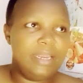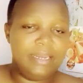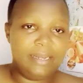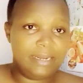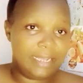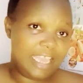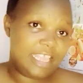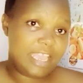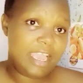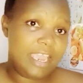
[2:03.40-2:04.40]
in
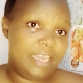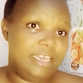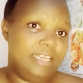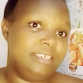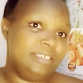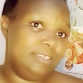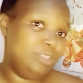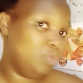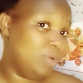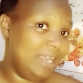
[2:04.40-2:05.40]
Kenya and in
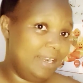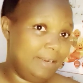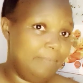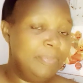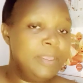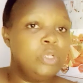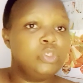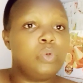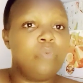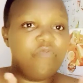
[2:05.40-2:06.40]
Uganda.
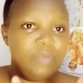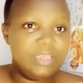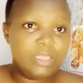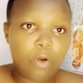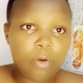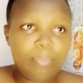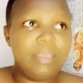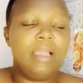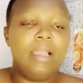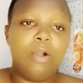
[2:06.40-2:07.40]
So with
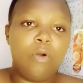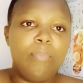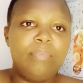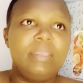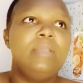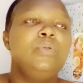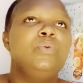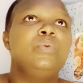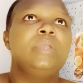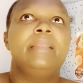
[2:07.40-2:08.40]
Acopia,
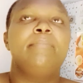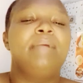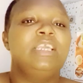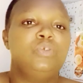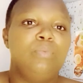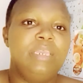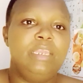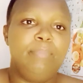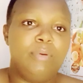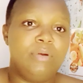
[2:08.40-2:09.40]
you can buy so
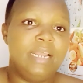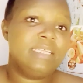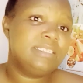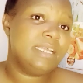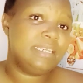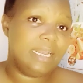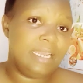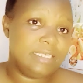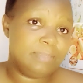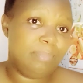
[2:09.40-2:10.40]
many products that I'll
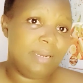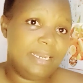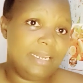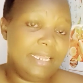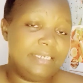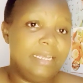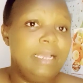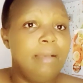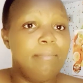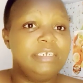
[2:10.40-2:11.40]
explain later,
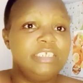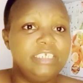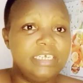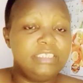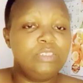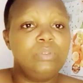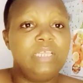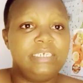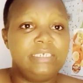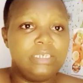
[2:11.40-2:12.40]
but just know
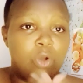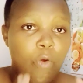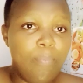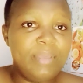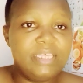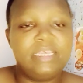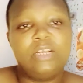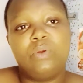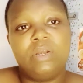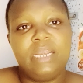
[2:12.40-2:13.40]
that Acopia is an
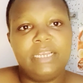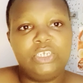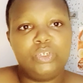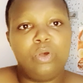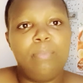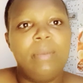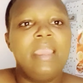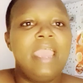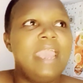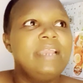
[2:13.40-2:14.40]
online shop.
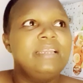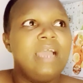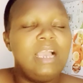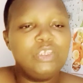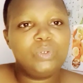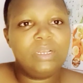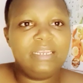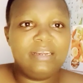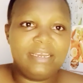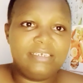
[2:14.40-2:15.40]
And
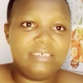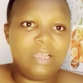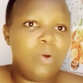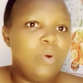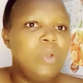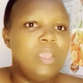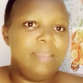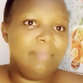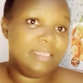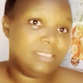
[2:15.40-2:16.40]
actually right now
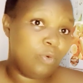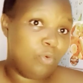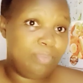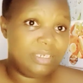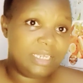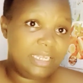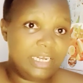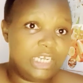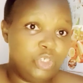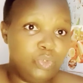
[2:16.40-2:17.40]
imeanza kupita
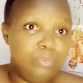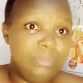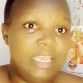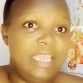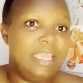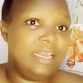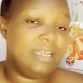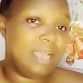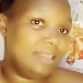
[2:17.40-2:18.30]
kina Jumia and